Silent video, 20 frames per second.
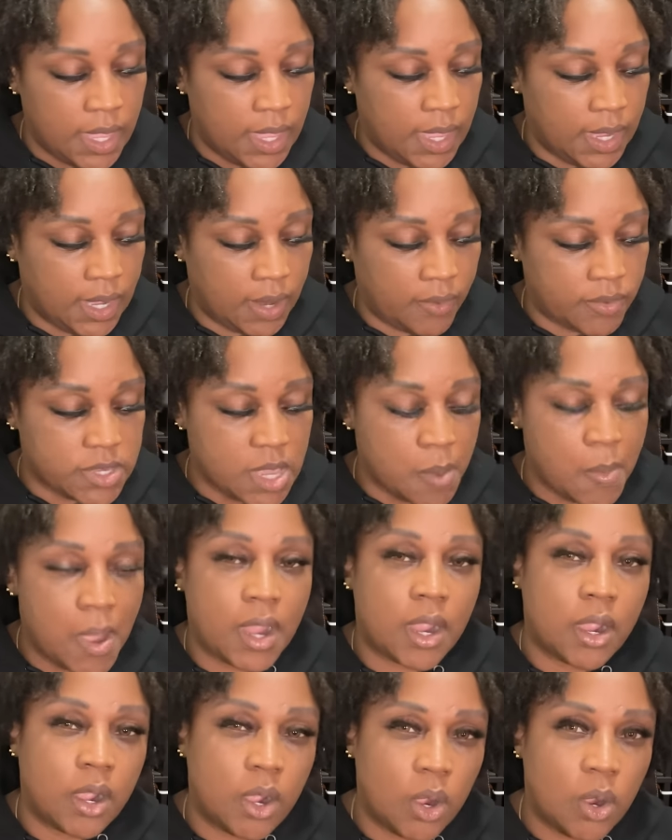And every time I
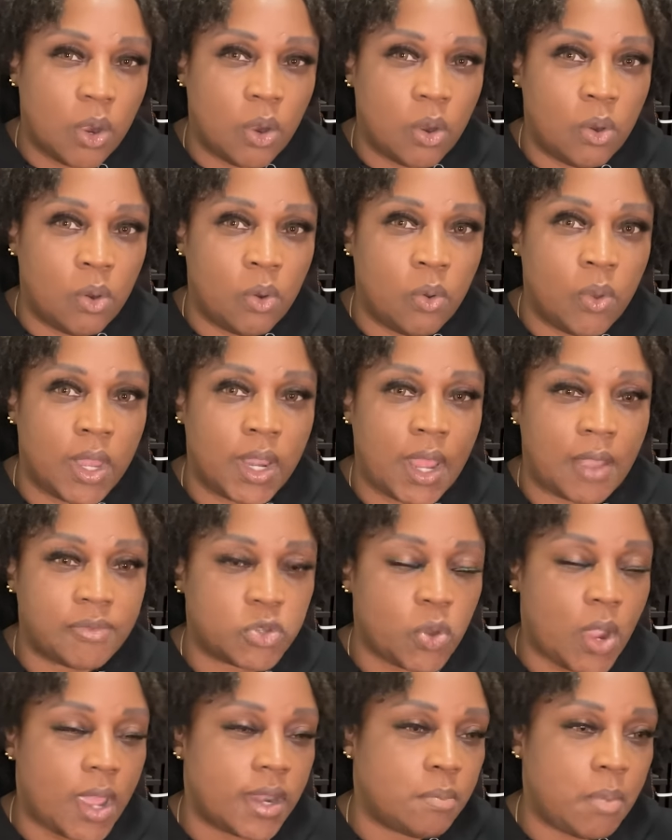go and I've
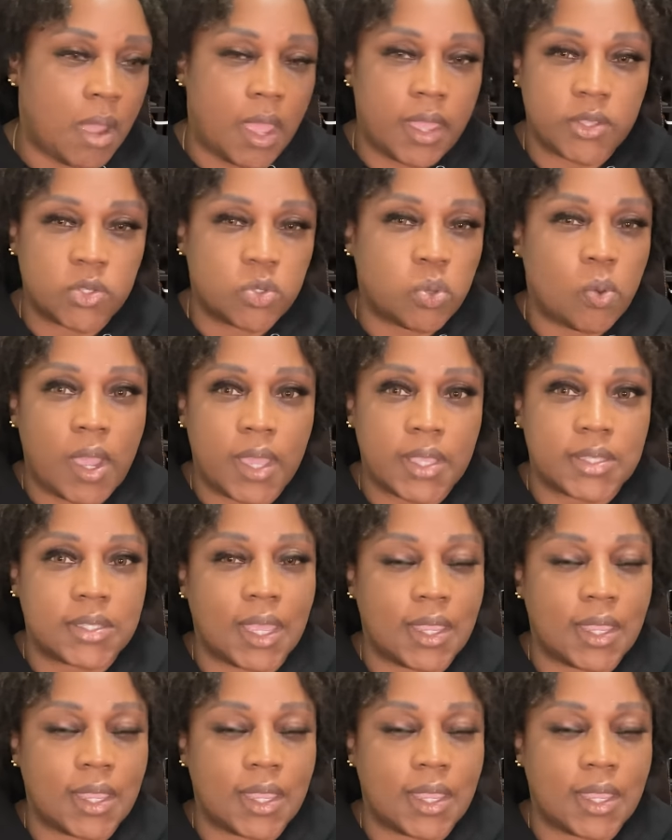tried to buy it twice,